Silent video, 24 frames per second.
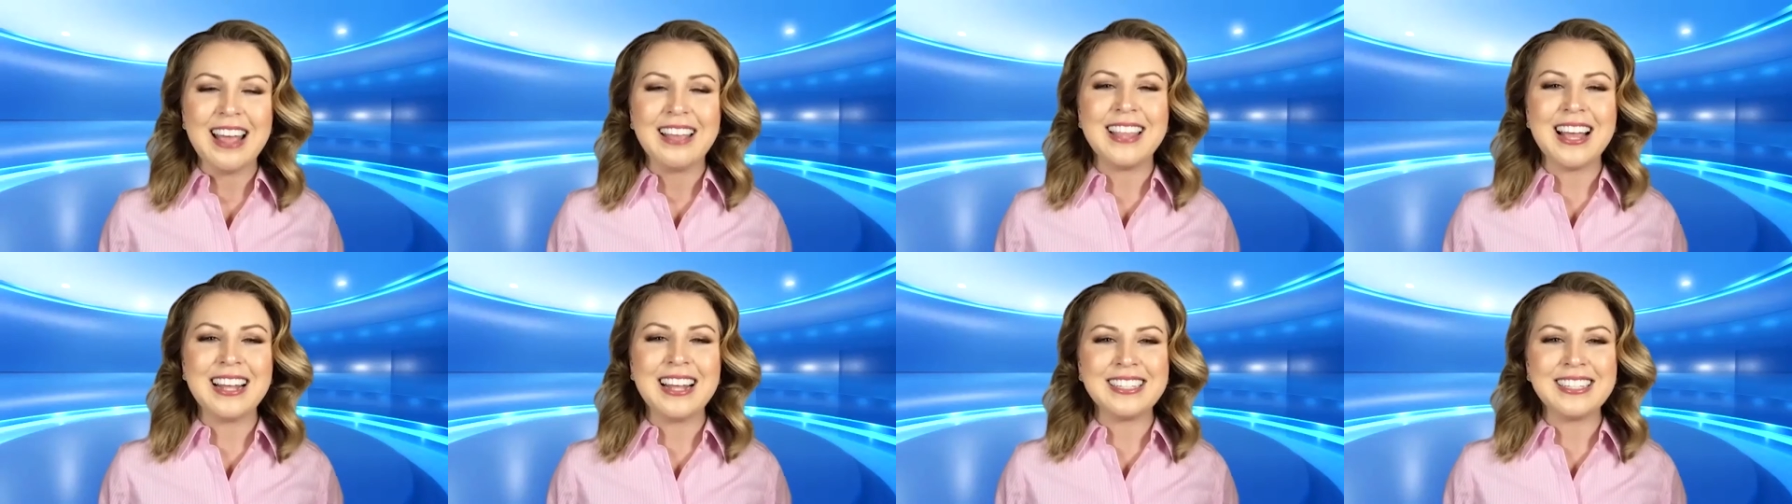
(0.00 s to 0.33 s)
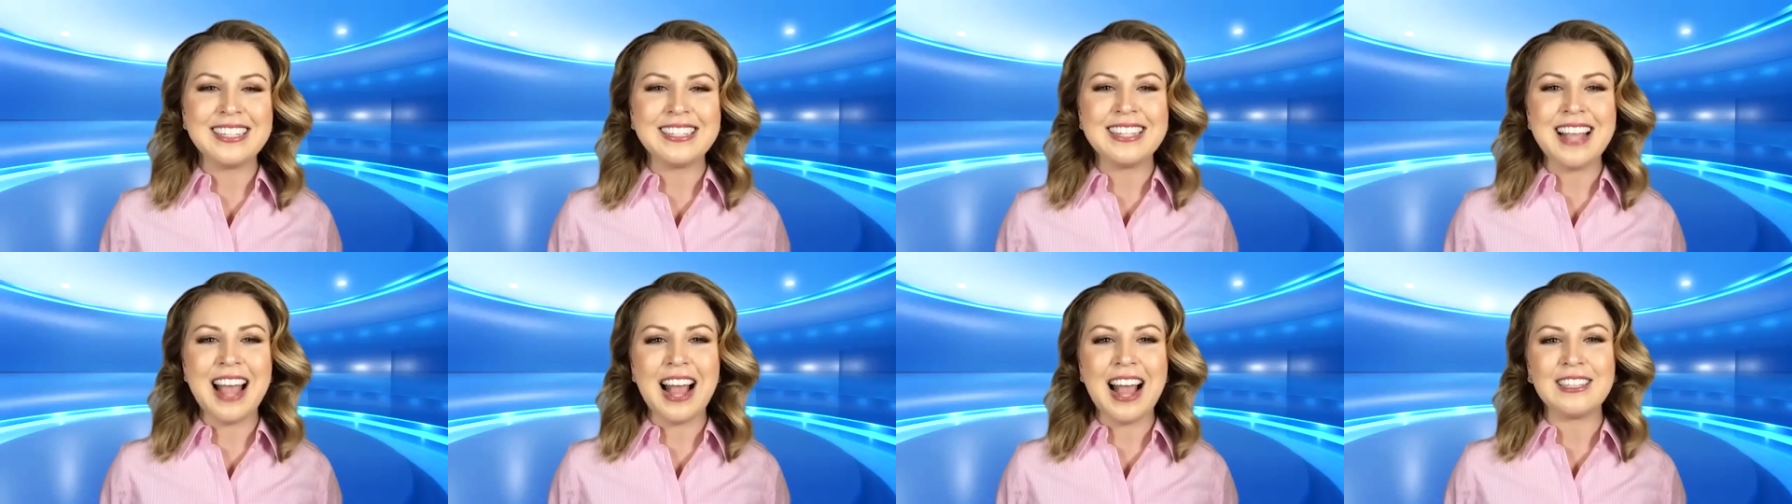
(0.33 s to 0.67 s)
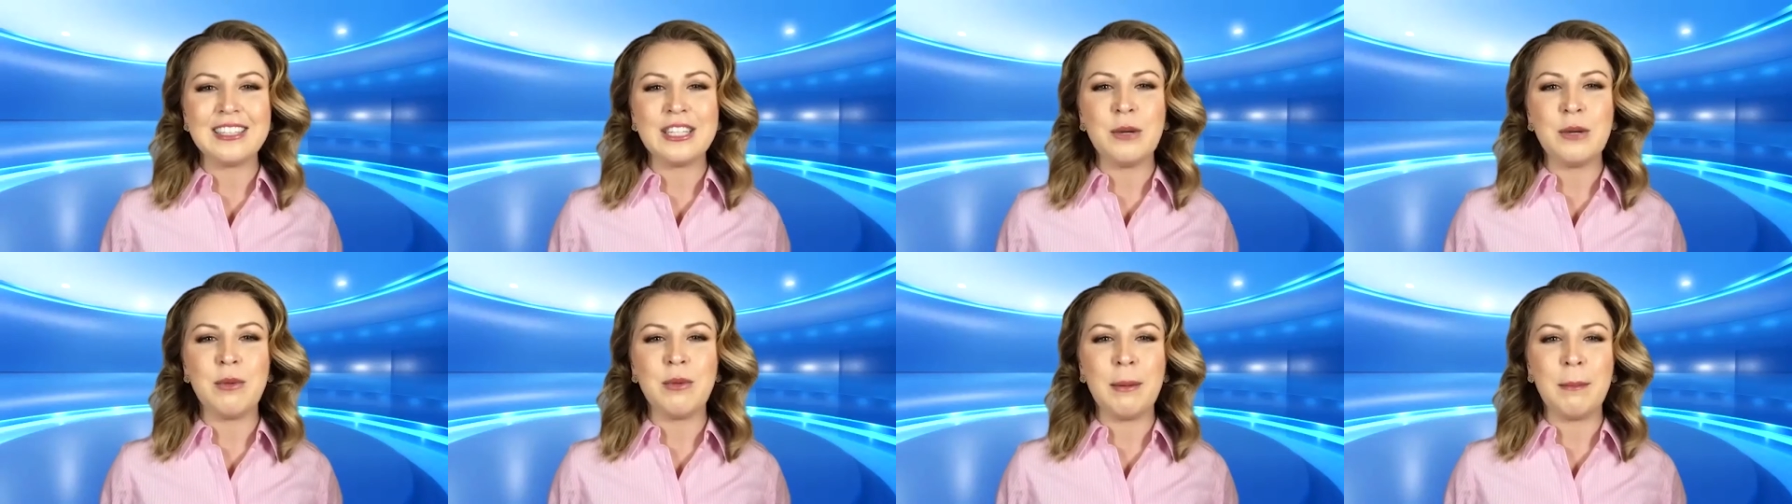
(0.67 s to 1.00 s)
That's
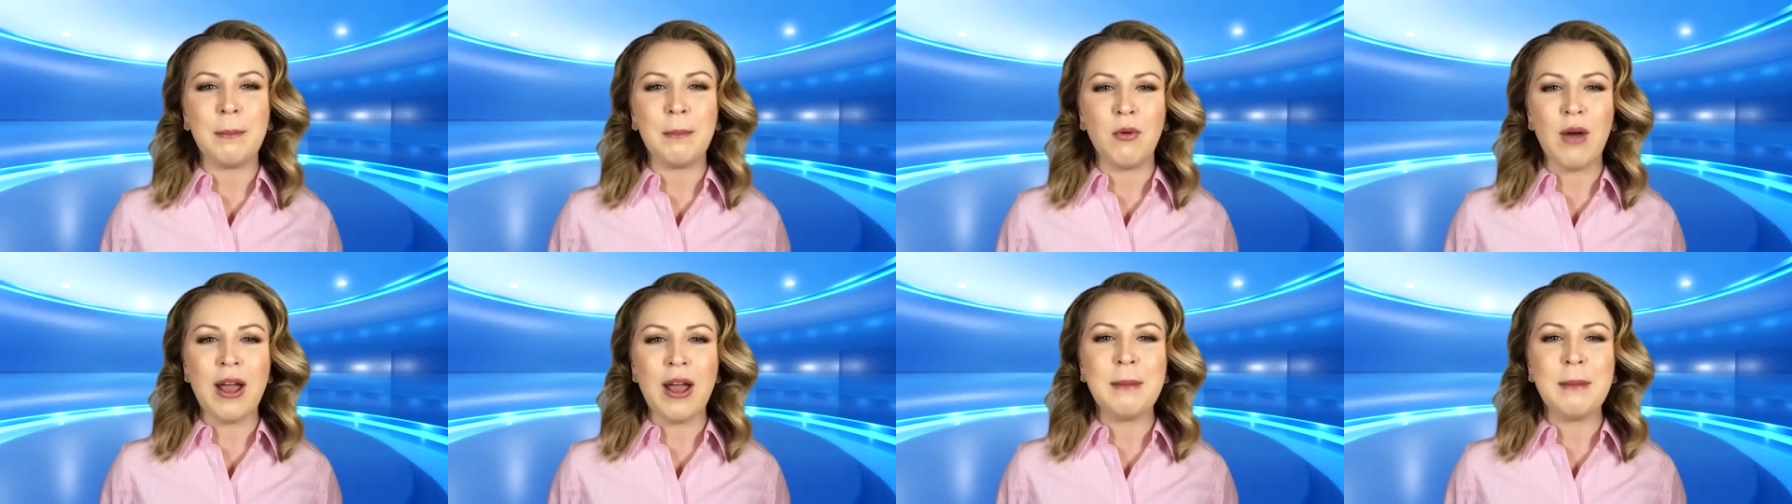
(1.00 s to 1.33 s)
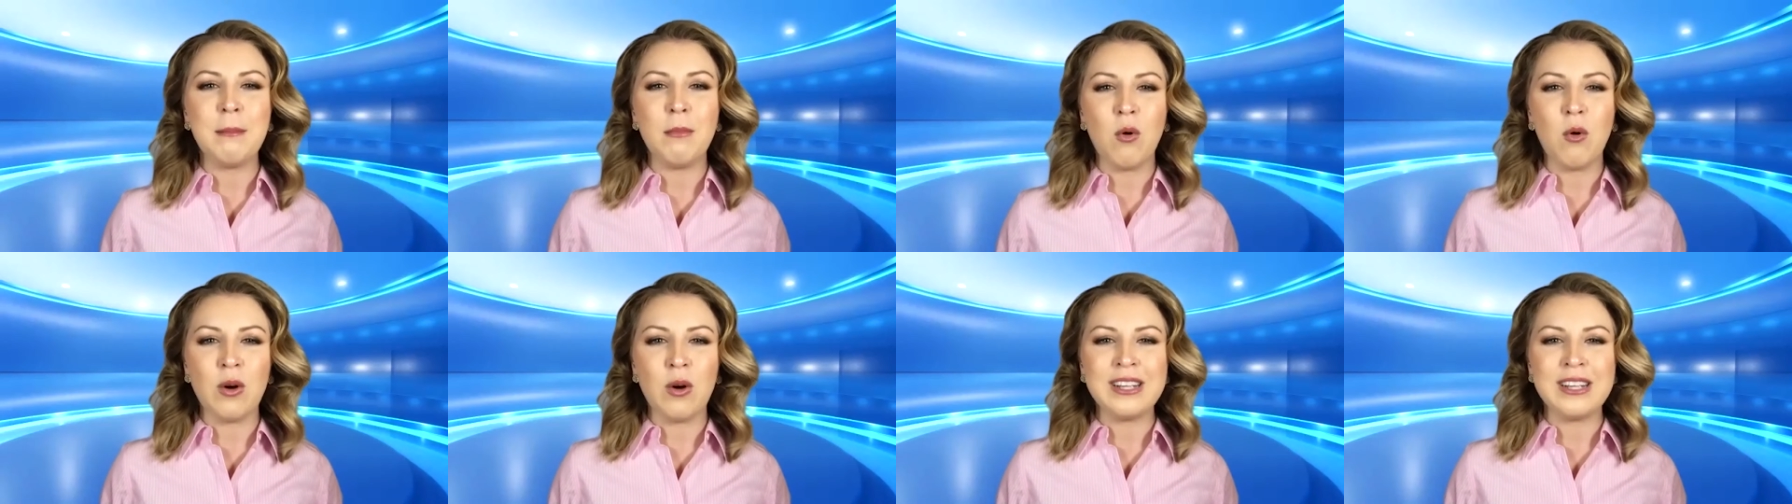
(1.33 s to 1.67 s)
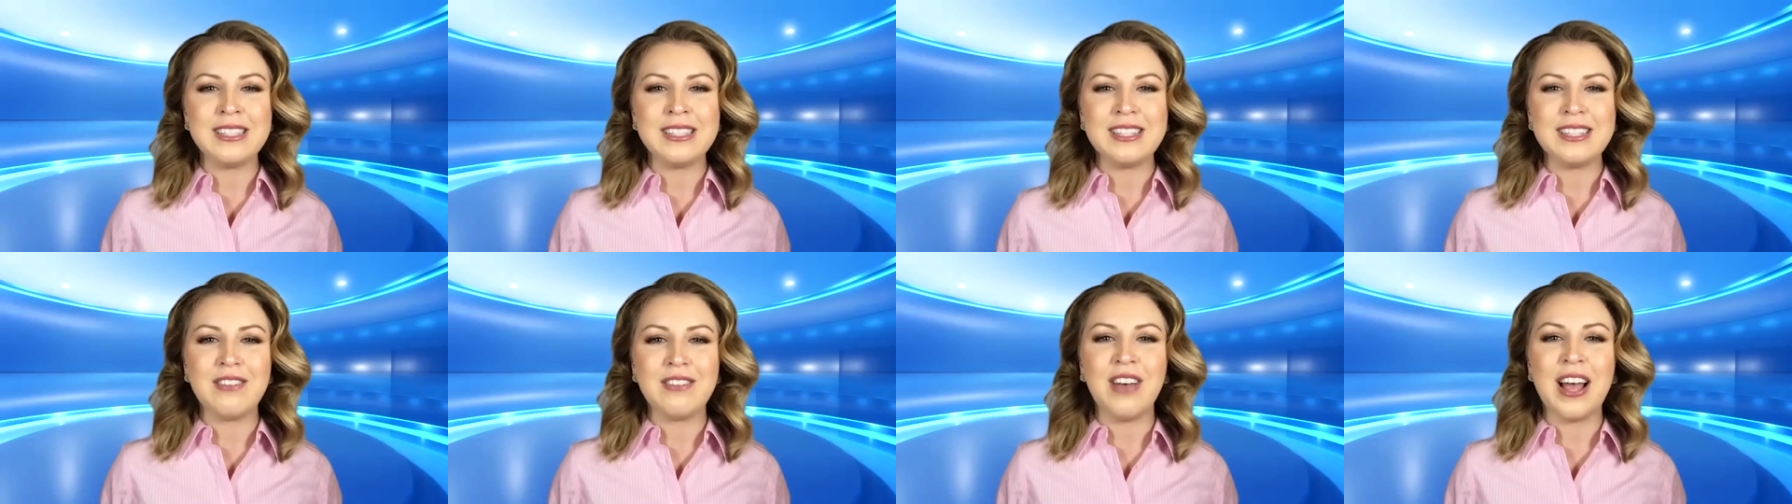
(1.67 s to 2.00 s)
exactly what Brent Morris,